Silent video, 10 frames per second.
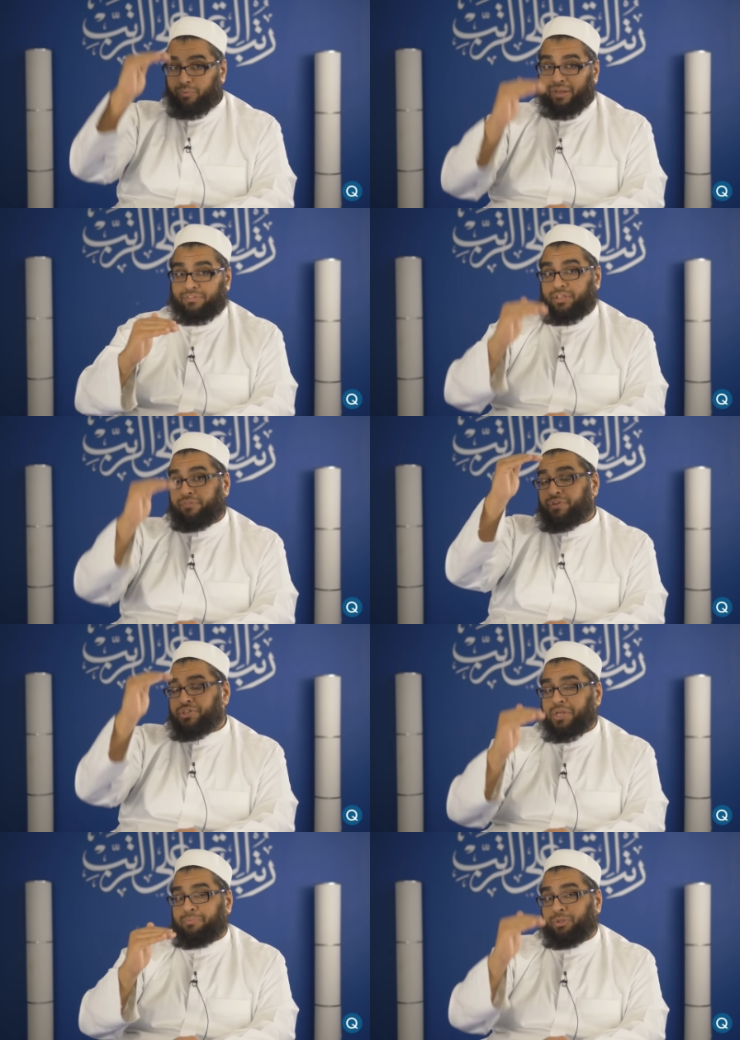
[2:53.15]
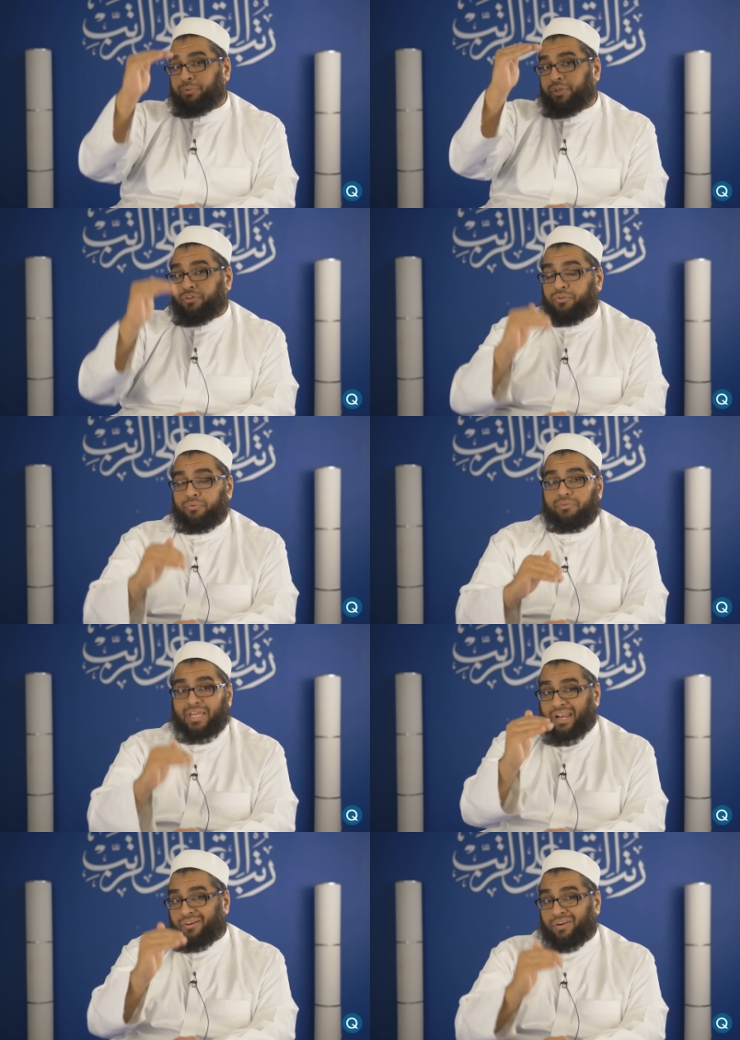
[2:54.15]
We have to differentiate between the two,
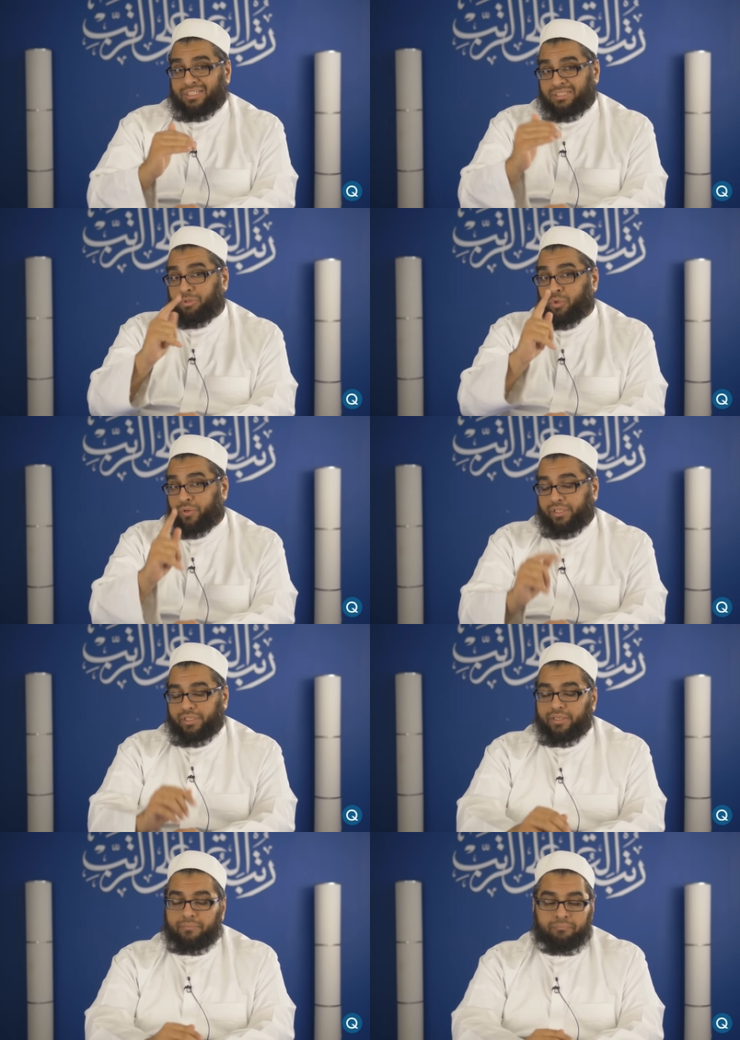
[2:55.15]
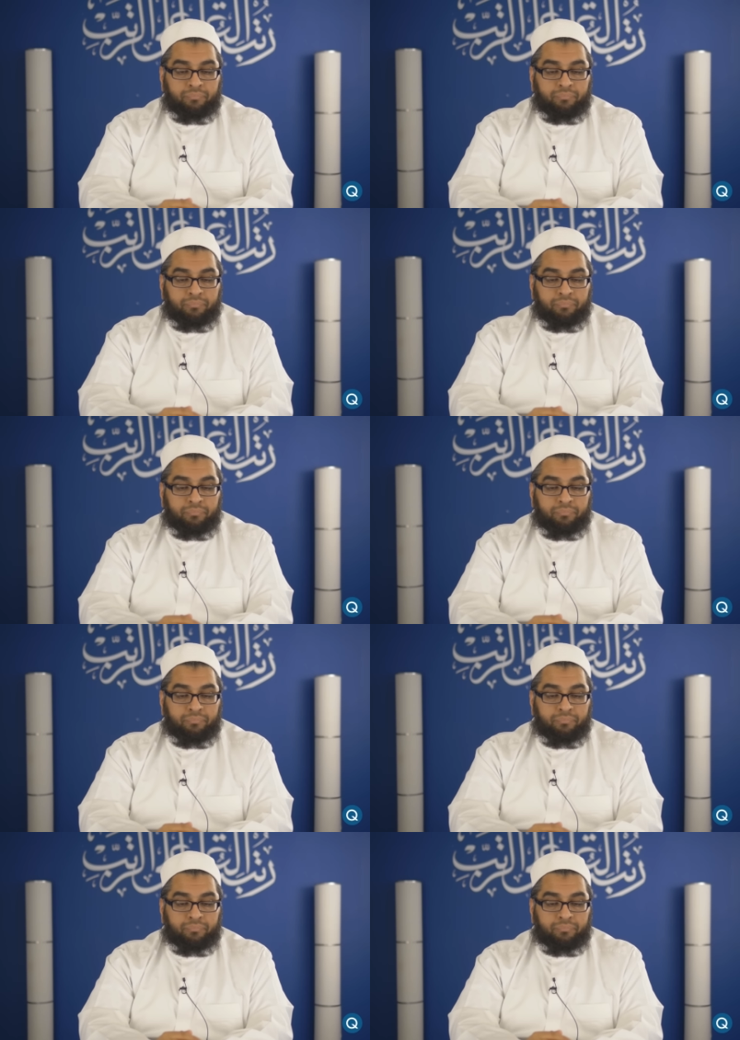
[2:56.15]
categorize them accordingly.